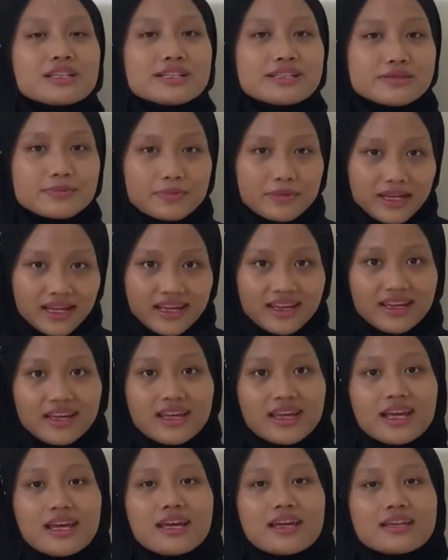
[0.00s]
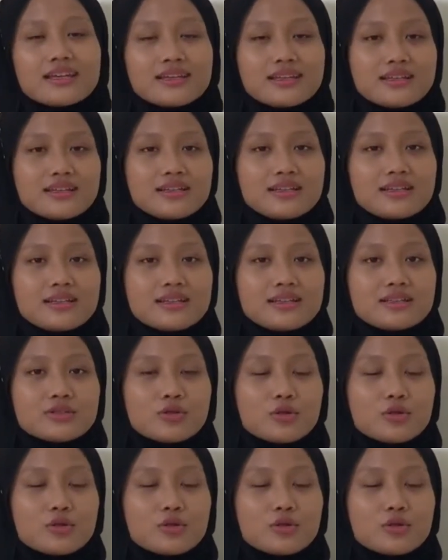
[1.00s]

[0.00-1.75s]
display the